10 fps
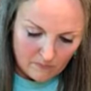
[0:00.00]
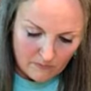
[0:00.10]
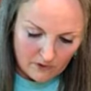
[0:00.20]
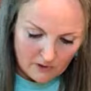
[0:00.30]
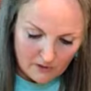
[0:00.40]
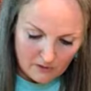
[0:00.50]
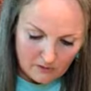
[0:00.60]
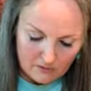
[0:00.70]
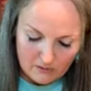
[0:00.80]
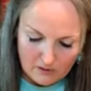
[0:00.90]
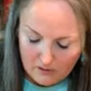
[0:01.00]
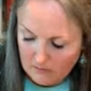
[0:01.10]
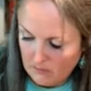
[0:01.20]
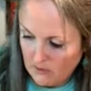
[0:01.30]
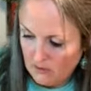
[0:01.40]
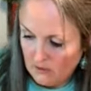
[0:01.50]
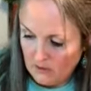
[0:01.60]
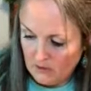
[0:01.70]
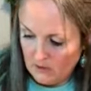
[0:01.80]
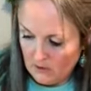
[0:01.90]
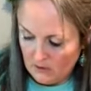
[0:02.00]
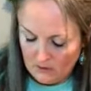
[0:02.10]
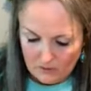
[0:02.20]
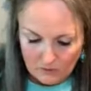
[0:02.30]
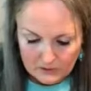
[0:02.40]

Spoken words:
And I'll hold